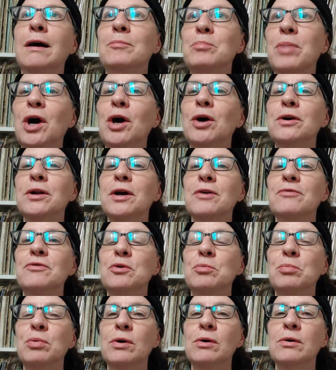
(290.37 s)
part of
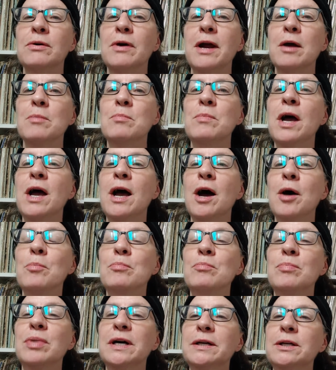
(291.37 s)
the program,
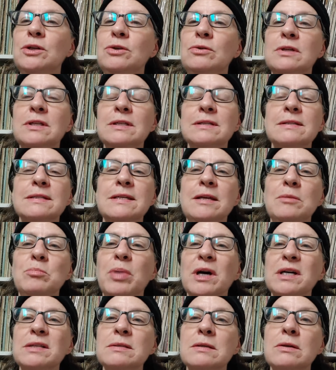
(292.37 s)
but you can see
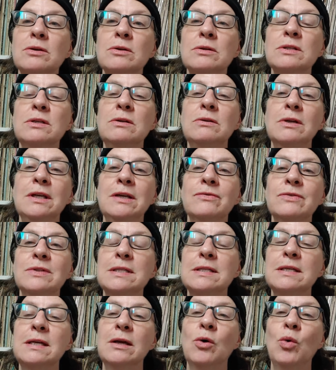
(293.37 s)
buskers, you can even
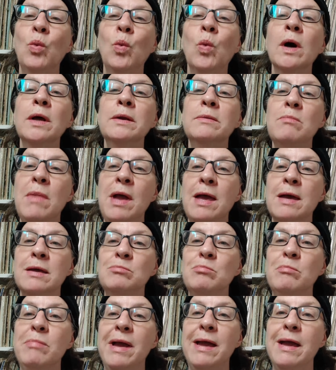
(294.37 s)
see a
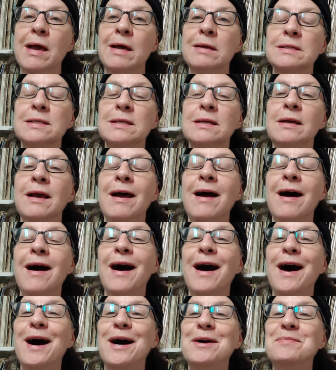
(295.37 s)
one-man band
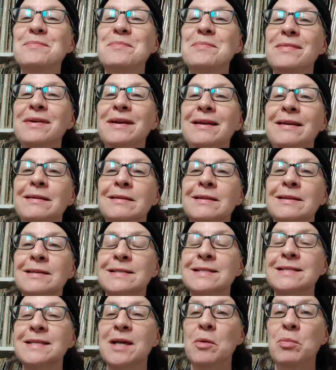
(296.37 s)
in the
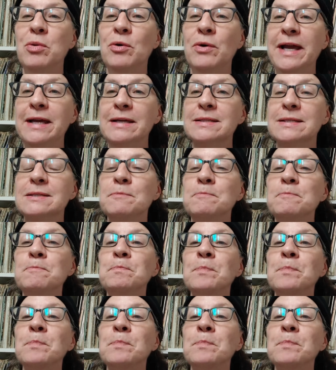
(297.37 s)
subways.